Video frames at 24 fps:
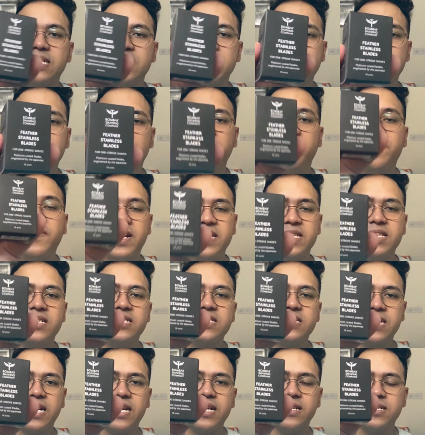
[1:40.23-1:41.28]
these are feather
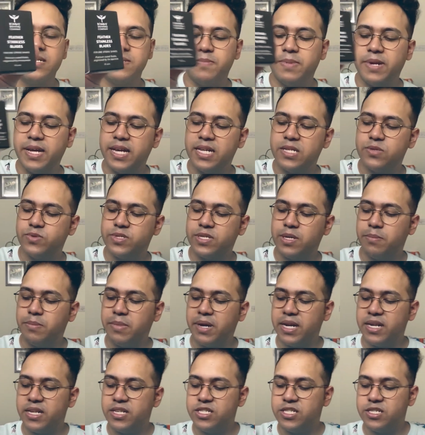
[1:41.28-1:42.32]
stainless blades which are
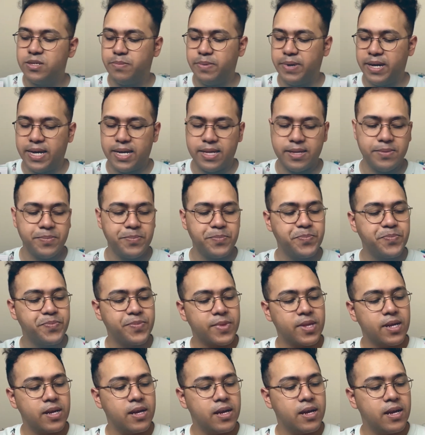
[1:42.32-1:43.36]
made in Japan.
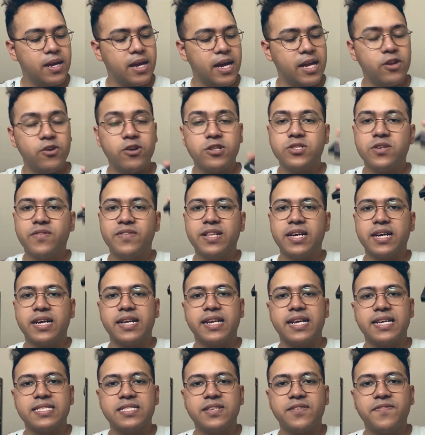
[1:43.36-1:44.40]
And you also have an
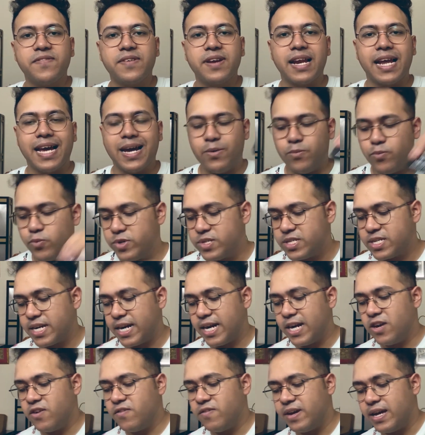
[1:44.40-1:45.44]
aggressive clamp which
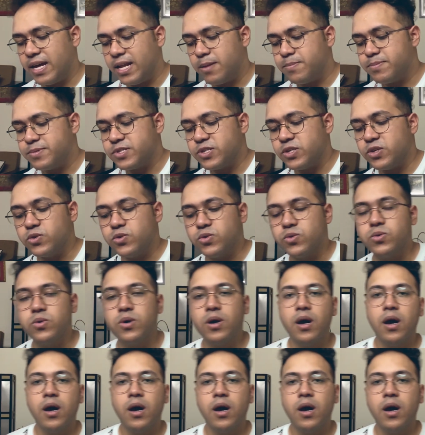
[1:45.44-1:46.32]
kind of helps you,